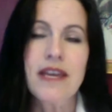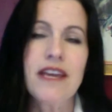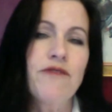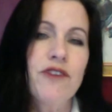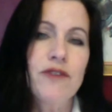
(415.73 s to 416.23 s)

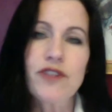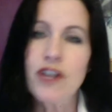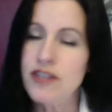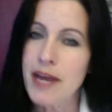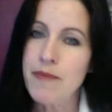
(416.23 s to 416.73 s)
If you
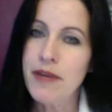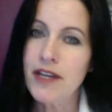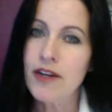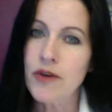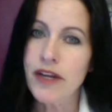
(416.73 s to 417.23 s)
start typing
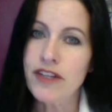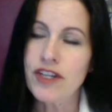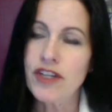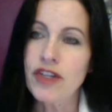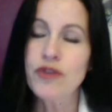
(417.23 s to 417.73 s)
in a question,